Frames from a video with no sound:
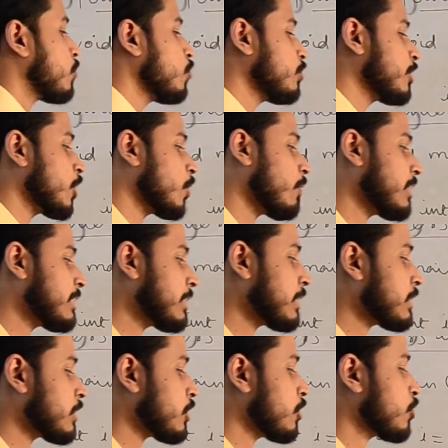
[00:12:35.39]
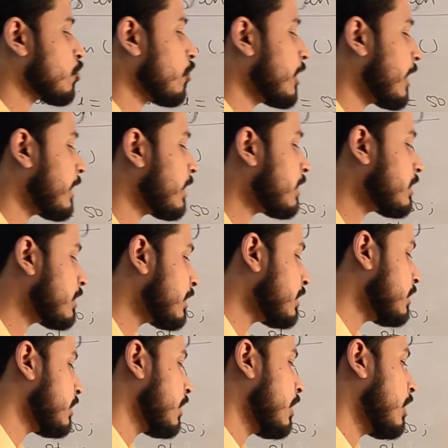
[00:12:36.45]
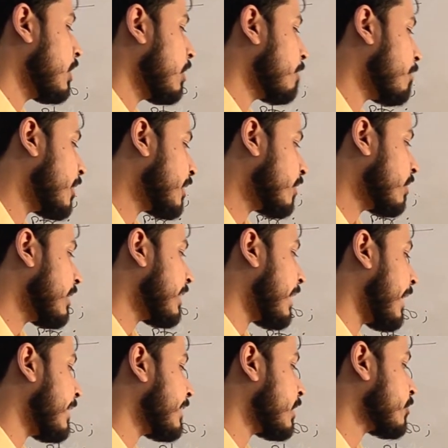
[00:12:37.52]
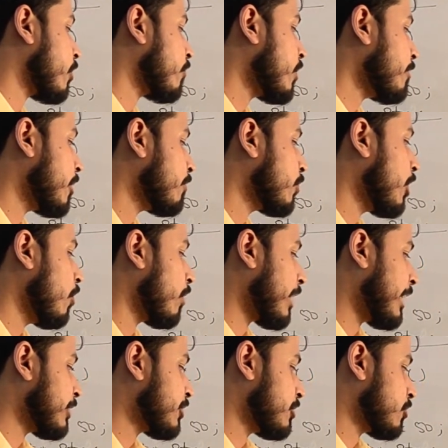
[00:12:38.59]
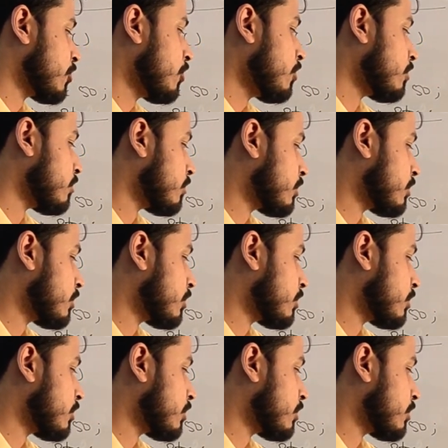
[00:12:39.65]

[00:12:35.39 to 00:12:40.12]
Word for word: 2016 is stored under this particular address of the memory location, so